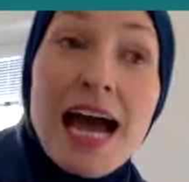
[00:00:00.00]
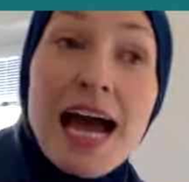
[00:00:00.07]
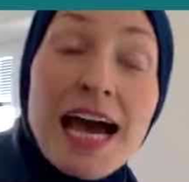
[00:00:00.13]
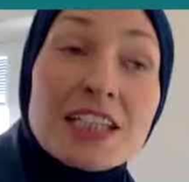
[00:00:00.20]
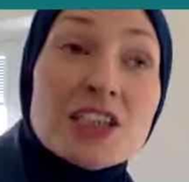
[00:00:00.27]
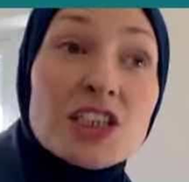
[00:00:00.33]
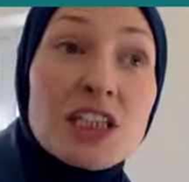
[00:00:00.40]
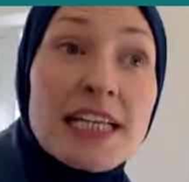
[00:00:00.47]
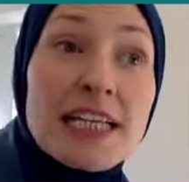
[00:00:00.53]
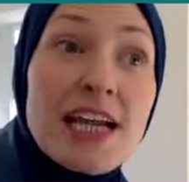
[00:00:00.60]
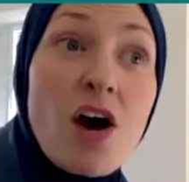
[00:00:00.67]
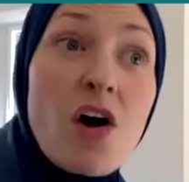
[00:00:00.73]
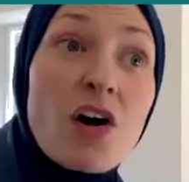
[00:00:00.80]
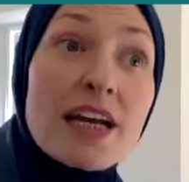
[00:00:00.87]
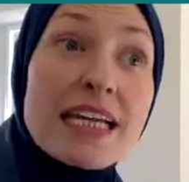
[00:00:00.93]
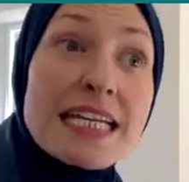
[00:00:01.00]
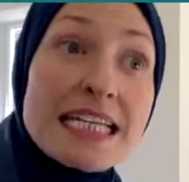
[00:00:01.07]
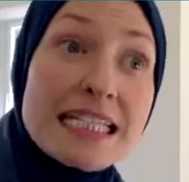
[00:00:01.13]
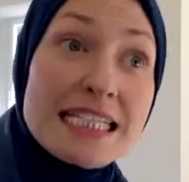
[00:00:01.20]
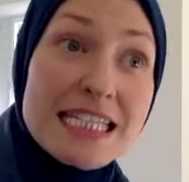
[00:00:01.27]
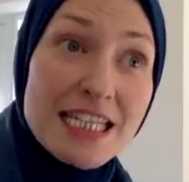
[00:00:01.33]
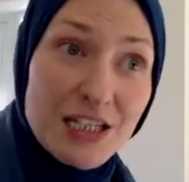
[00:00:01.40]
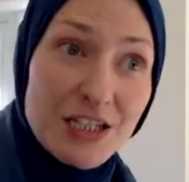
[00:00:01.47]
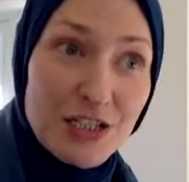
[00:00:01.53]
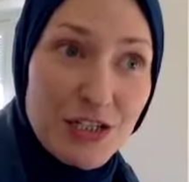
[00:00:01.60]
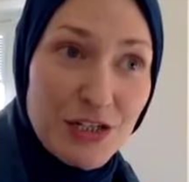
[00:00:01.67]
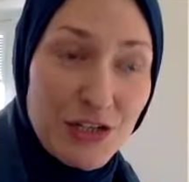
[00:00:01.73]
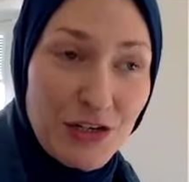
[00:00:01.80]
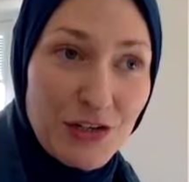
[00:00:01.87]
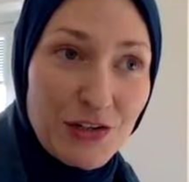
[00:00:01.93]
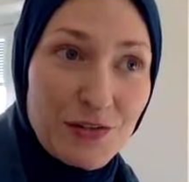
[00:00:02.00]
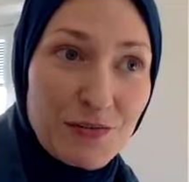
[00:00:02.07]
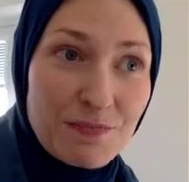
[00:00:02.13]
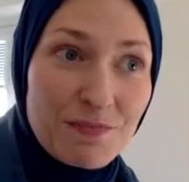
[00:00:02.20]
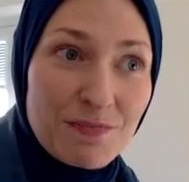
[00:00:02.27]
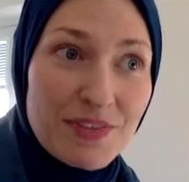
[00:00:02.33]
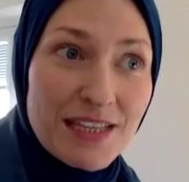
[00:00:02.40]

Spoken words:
actually are easier to do,